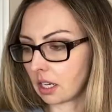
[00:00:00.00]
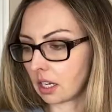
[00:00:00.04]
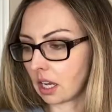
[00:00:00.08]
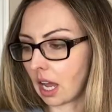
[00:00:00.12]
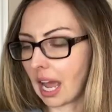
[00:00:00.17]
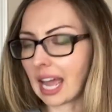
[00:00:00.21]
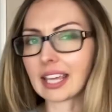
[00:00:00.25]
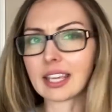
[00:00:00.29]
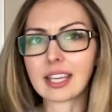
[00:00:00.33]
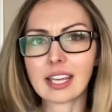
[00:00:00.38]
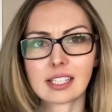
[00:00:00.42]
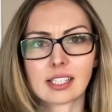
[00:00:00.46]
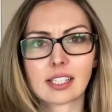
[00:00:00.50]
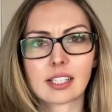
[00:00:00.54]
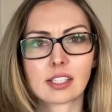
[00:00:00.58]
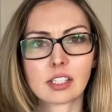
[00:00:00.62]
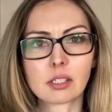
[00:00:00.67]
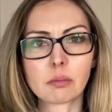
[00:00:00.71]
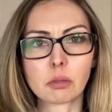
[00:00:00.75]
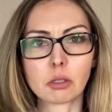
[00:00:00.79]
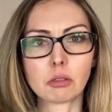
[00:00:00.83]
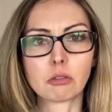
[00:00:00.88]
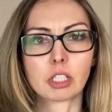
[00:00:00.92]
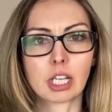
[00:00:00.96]
I guess it's a
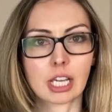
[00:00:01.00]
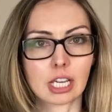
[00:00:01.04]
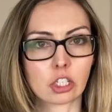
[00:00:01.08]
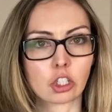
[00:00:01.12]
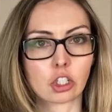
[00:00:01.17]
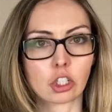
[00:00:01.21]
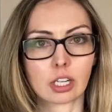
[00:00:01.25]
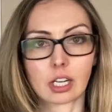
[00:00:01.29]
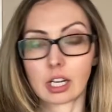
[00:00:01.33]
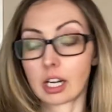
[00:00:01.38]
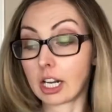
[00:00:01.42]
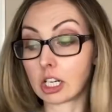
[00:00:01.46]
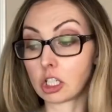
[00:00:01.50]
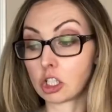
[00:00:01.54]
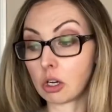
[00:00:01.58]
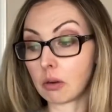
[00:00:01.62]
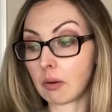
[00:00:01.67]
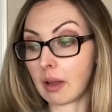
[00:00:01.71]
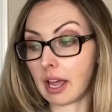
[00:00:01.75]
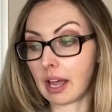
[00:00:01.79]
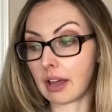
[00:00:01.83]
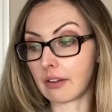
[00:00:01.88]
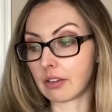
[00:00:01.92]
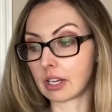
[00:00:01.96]
mutation, and I don't
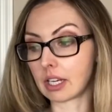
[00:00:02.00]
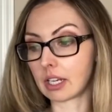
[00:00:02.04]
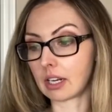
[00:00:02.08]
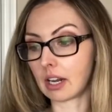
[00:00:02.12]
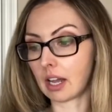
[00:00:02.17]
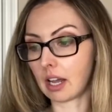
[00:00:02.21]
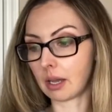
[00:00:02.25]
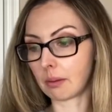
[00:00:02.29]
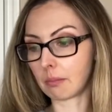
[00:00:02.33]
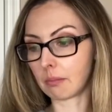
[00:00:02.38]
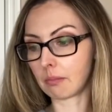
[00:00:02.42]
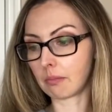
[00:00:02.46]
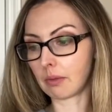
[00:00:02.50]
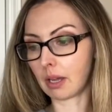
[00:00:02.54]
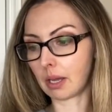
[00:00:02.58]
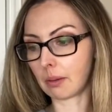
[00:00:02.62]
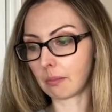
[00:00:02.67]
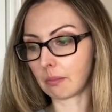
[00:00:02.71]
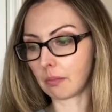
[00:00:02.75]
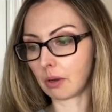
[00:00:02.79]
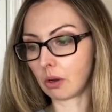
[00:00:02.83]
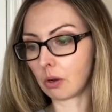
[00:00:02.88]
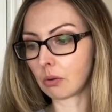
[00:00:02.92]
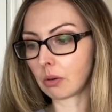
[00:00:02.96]
have it.
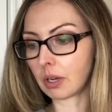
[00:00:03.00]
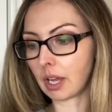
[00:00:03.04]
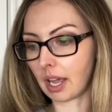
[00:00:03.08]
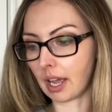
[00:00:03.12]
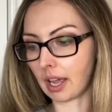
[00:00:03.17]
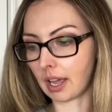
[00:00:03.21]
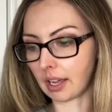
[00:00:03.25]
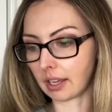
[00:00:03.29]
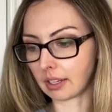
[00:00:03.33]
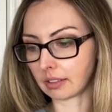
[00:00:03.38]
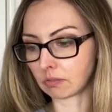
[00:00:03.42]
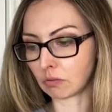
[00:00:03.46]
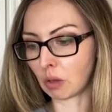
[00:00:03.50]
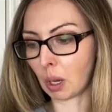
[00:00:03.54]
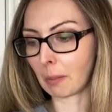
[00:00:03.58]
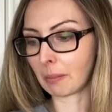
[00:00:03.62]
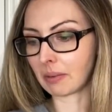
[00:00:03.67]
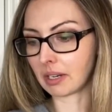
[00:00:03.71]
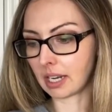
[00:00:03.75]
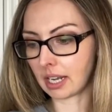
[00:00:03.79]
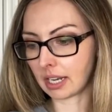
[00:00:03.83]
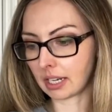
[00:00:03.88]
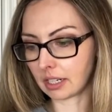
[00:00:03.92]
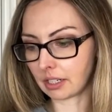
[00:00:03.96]
I'm okay. I'm
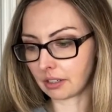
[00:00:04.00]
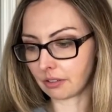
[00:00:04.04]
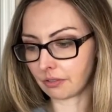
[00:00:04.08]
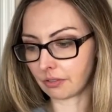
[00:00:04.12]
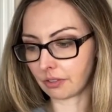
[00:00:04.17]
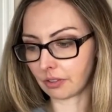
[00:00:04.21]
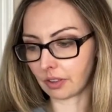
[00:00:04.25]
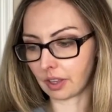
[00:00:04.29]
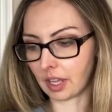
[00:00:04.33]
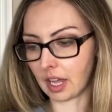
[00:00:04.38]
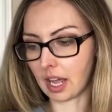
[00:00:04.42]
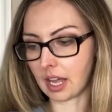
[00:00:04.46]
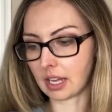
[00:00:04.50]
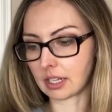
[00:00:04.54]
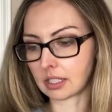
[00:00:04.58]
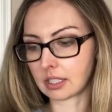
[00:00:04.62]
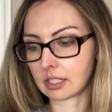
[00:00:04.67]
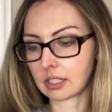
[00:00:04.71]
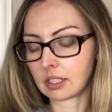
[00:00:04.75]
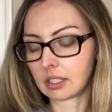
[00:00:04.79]
negative for that.